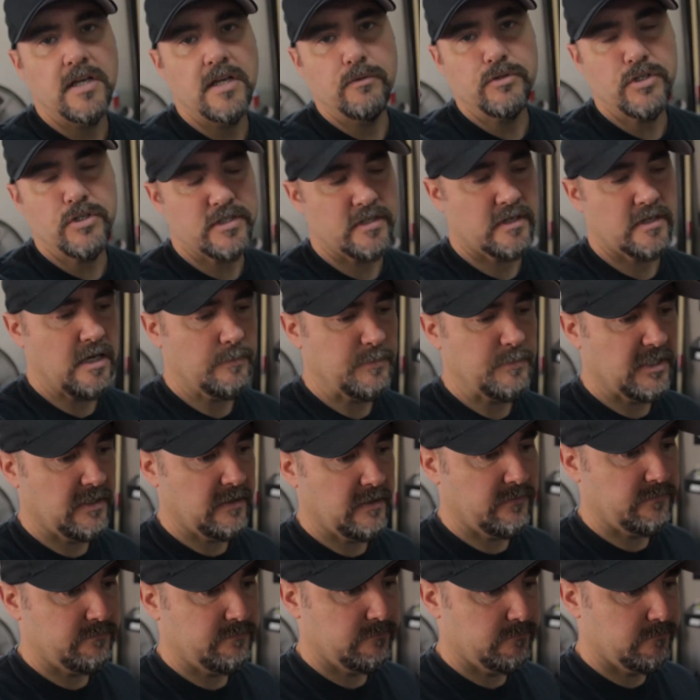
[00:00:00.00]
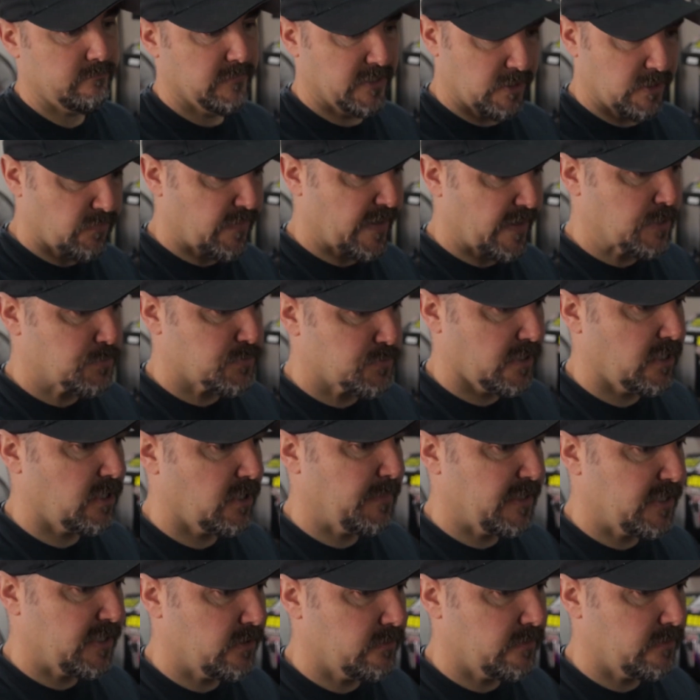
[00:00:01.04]
So just a couple of little things we're going
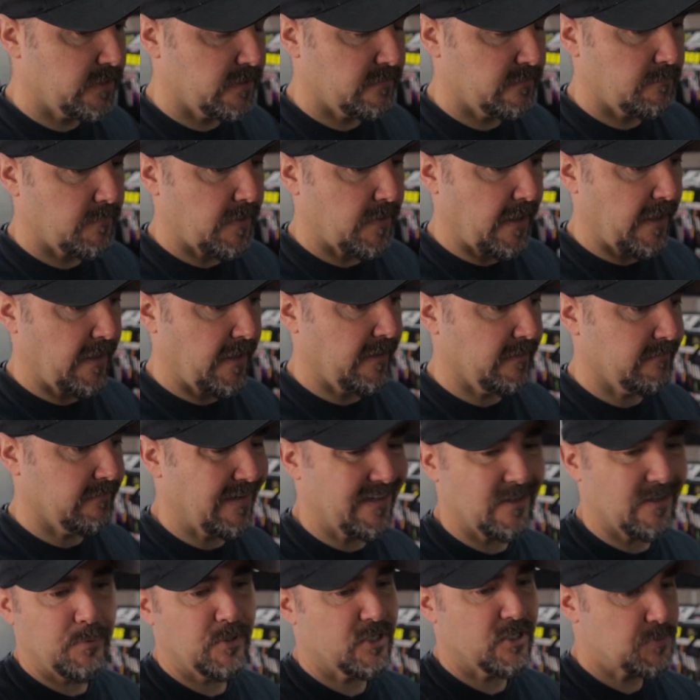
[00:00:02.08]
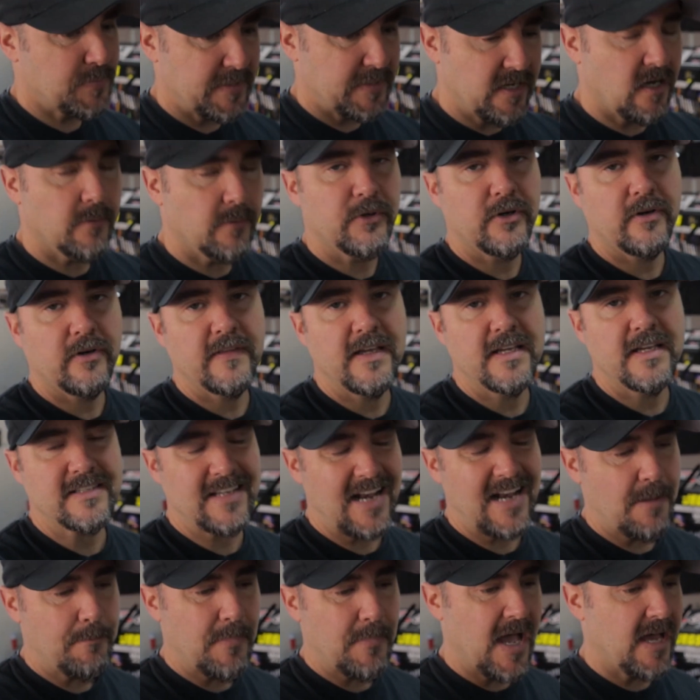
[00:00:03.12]
to be doing. I could put a speedometer in this,
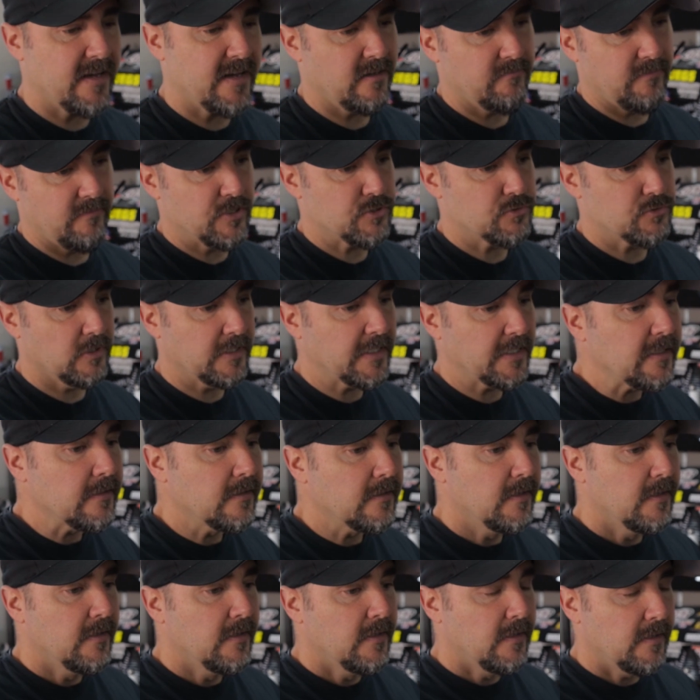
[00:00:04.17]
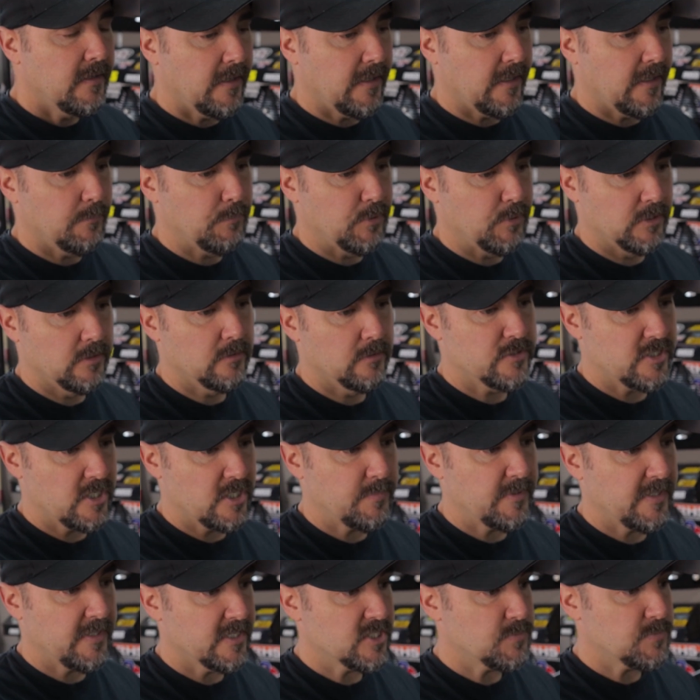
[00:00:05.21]
and I might eventually put a little
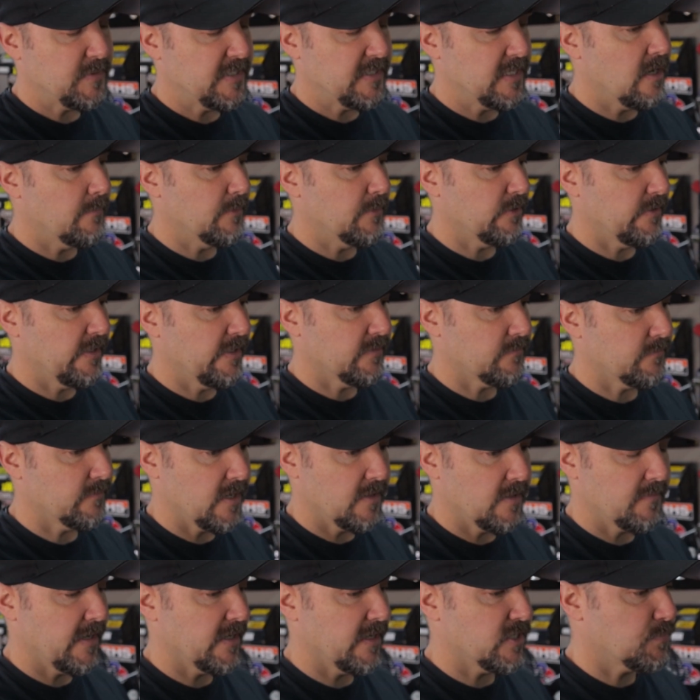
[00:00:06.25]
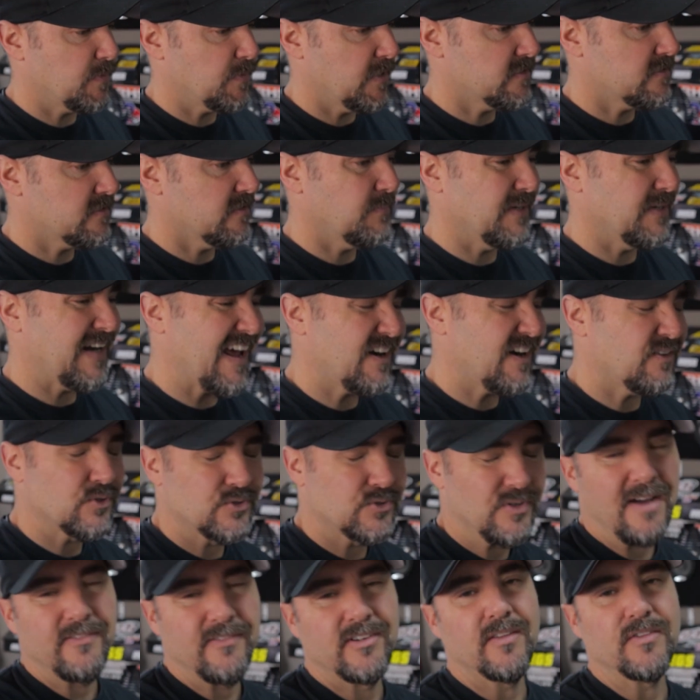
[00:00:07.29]
GPS speedometer in if they're not that expensive, but I
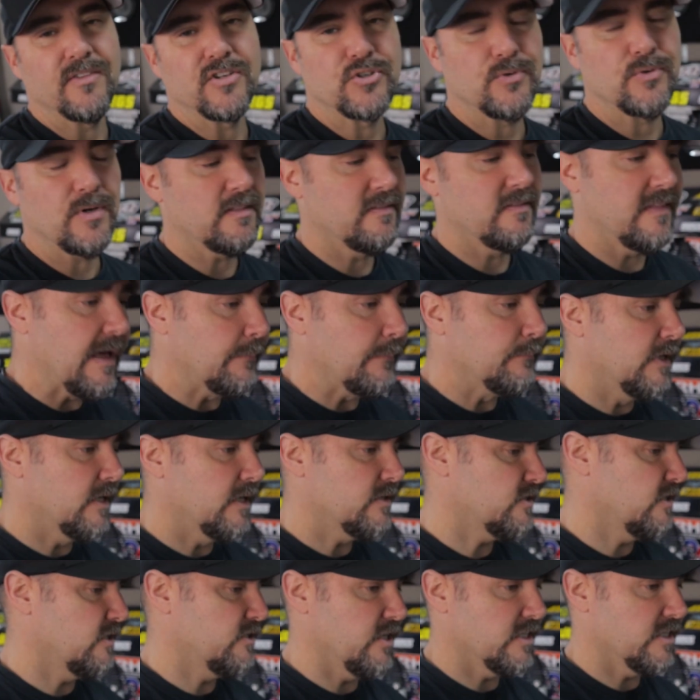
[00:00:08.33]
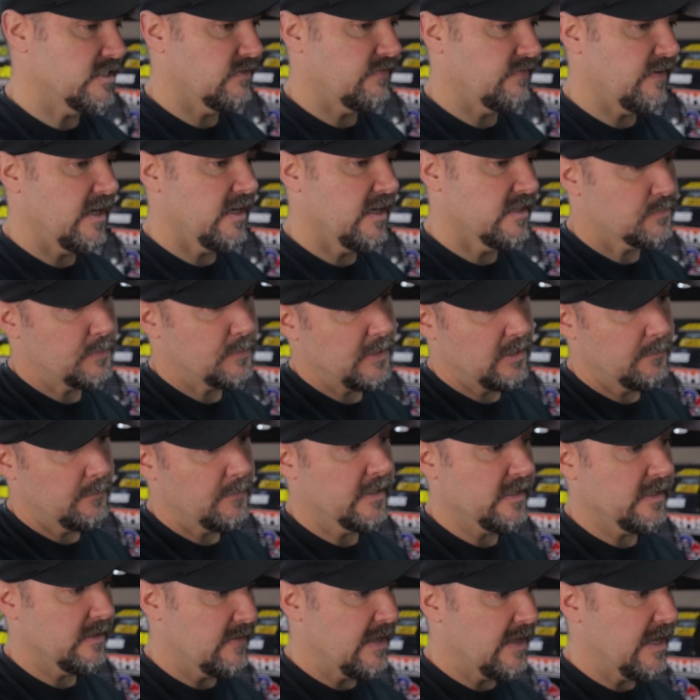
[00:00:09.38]
don't drive it on the street that much to justify spending
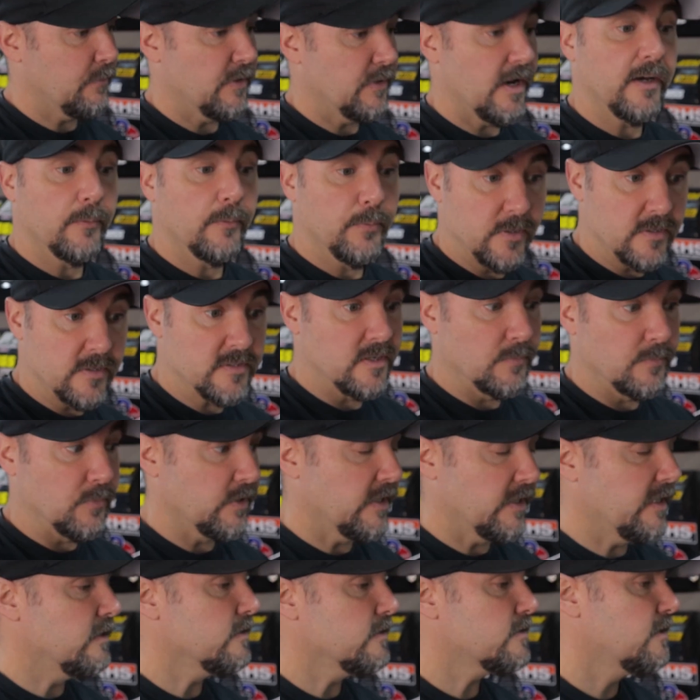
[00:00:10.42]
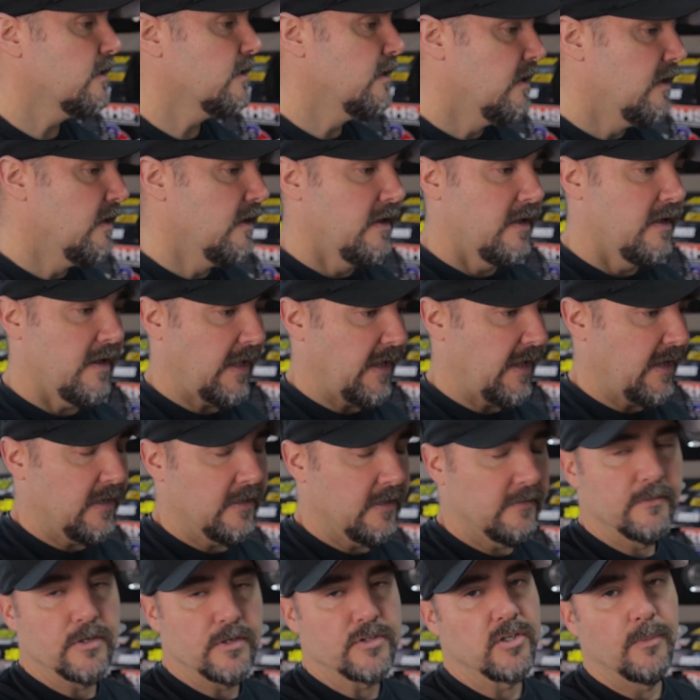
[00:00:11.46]
money on that when I can put it somewhere else.
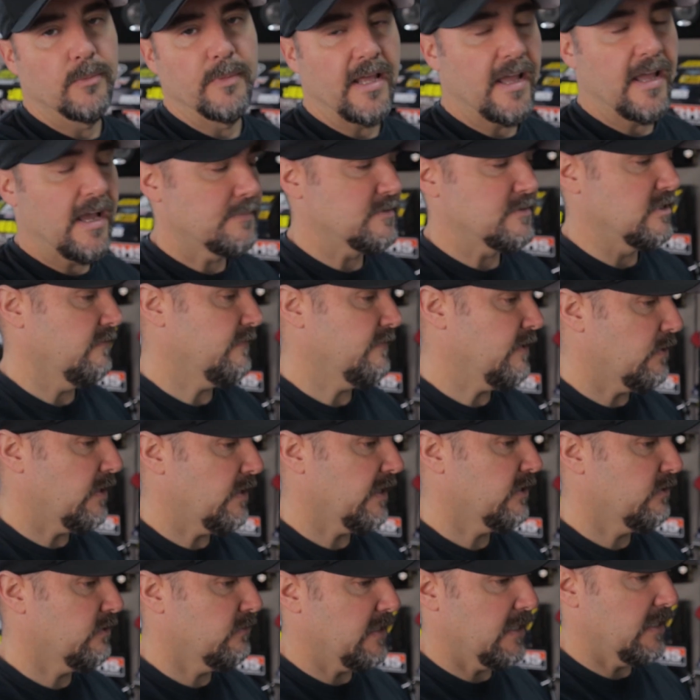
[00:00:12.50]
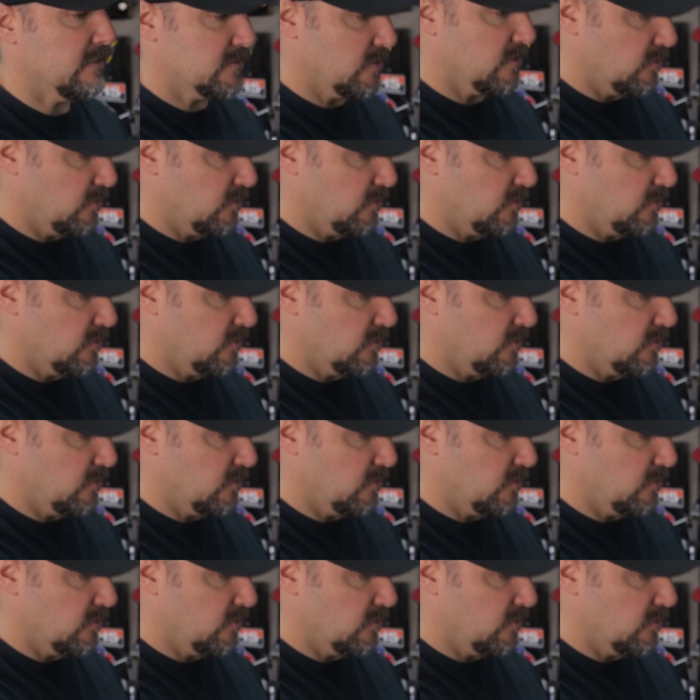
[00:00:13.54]
And there's so many apps on the phone I can do that,